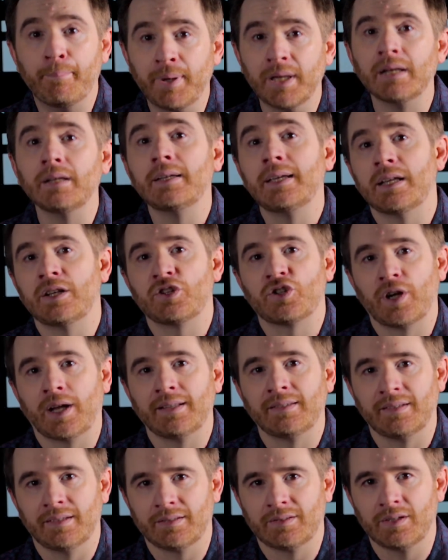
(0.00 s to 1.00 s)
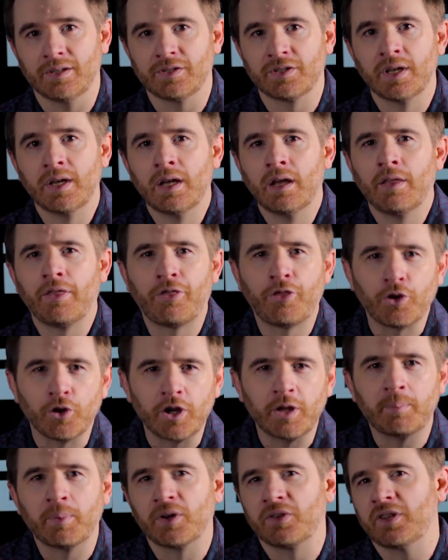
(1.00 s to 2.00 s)
billion transistors,
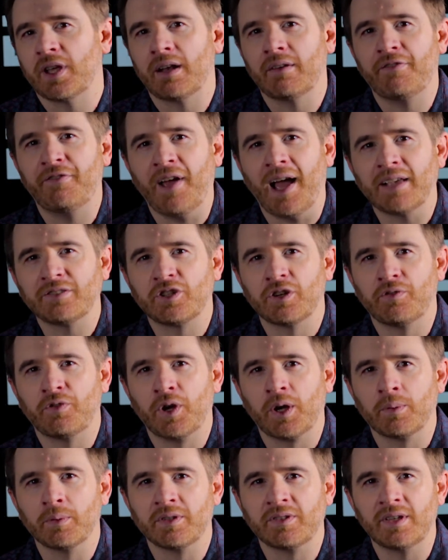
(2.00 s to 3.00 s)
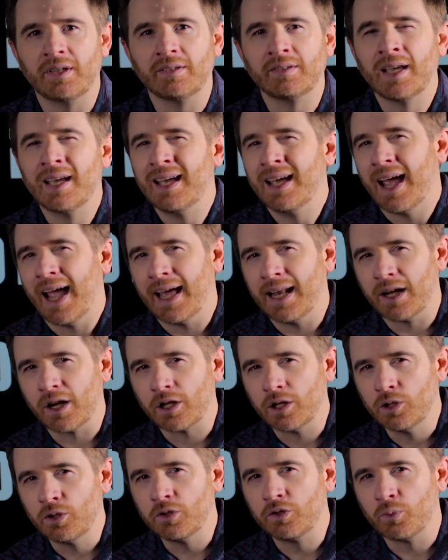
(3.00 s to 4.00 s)
30% faster frequencies, and
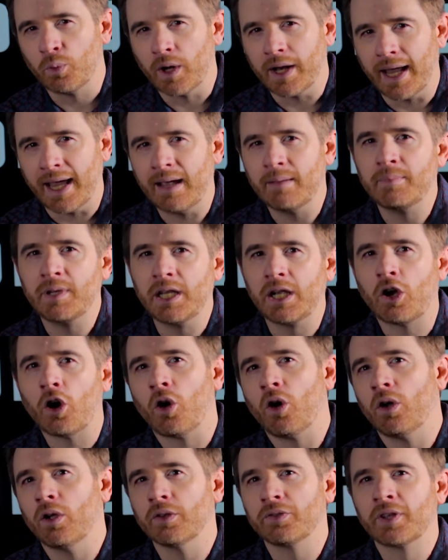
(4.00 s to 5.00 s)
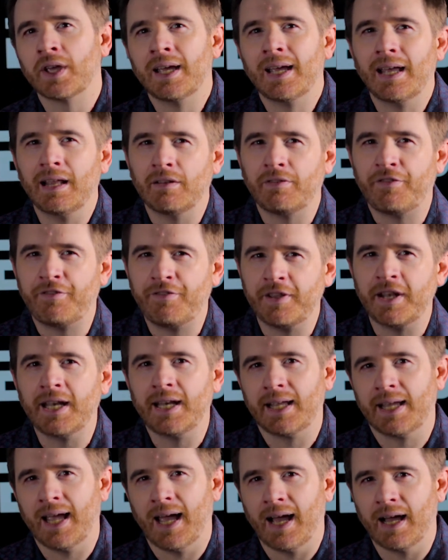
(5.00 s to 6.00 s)
includes what AMD calls
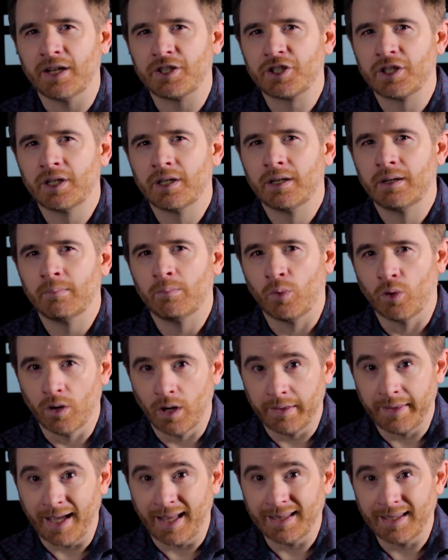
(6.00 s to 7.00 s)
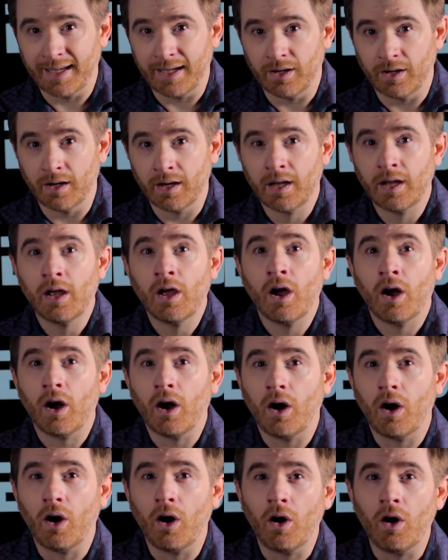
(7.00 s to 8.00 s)
Infinity Cache, more on that later,
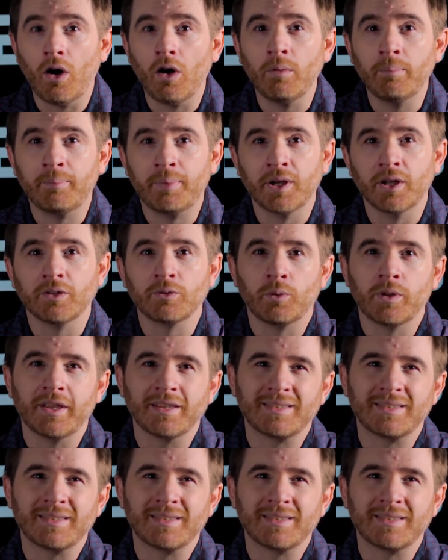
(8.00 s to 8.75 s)
all built with a